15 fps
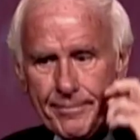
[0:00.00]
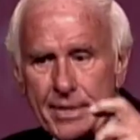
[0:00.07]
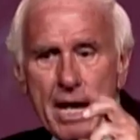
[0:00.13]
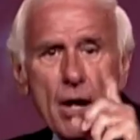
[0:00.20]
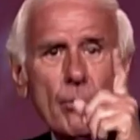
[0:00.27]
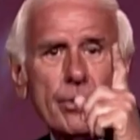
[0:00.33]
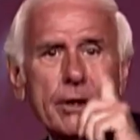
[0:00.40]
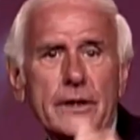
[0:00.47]

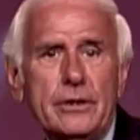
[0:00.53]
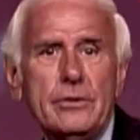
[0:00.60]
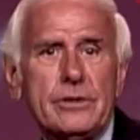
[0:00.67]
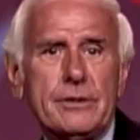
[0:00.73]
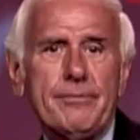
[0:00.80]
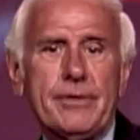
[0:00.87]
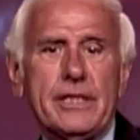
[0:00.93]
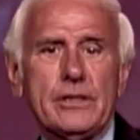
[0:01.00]
now we're going to do
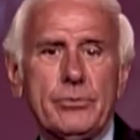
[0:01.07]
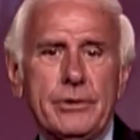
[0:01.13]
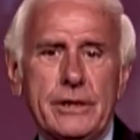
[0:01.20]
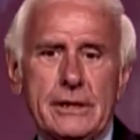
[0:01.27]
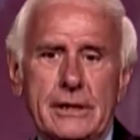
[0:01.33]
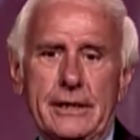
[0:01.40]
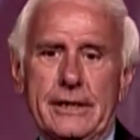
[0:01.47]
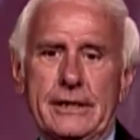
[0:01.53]
some things with
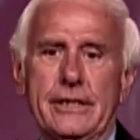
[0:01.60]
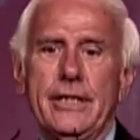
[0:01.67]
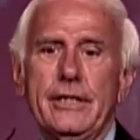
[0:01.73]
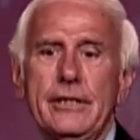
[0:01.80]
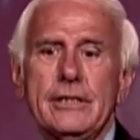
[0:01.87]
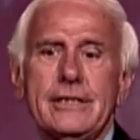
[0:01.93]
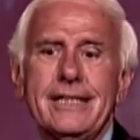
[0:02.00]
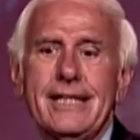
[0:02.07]
this list.
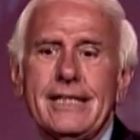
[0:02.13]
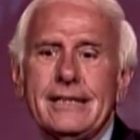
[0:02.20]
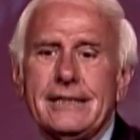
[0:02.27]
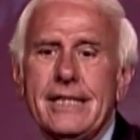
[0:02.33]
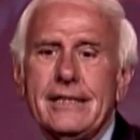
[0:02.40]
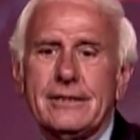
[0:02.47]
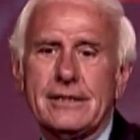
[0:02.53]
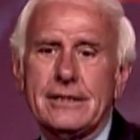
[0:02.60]
Here's the
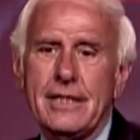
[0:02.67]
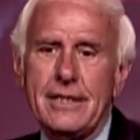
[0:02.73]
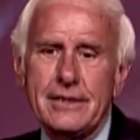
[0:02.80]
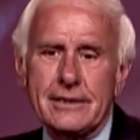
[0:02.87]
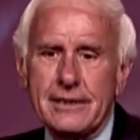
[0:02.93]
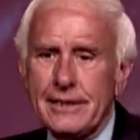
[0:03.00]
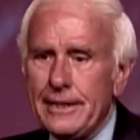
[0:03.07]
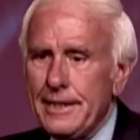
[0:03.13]
next
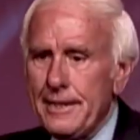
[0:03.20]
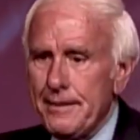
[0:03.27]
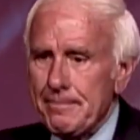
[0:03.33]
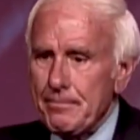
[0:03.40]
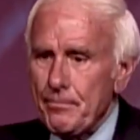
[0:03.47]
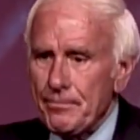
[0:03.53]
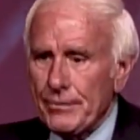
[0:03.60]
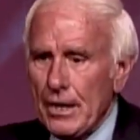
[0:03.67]
exercise.
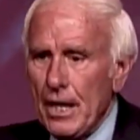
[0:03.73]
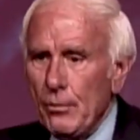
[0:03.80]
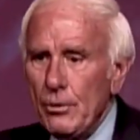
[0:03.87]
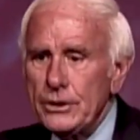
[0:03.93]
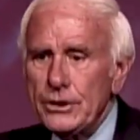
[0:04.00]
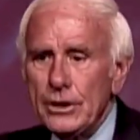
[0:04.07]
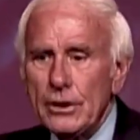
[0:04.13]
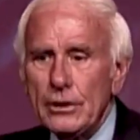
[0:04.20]
I
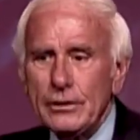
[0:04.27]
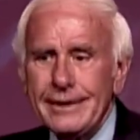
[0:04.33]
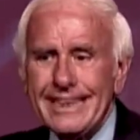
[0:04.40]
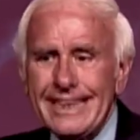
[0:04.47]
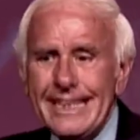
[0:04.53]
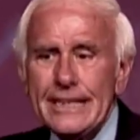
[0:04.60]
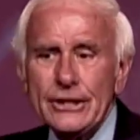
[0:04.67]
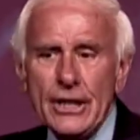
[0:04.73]
want you to look at
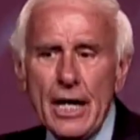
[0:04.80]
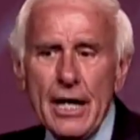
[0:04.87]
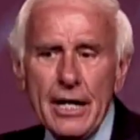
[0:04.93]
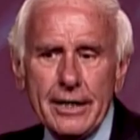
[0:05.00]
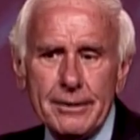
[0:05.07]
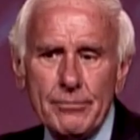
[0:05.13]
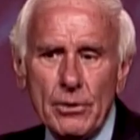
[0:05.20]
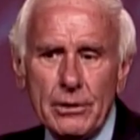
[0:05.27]
each
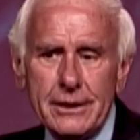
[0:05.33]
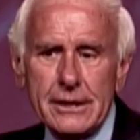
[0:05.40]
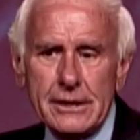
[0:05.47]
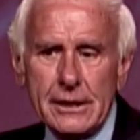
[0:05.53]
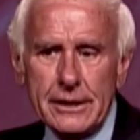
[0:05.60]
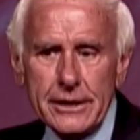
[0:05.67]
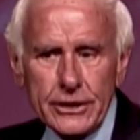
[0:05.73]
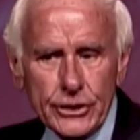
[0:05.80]
item on
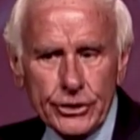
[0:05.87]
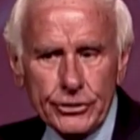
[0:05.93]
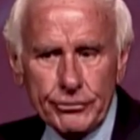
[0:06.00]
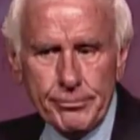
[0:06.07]
this list you've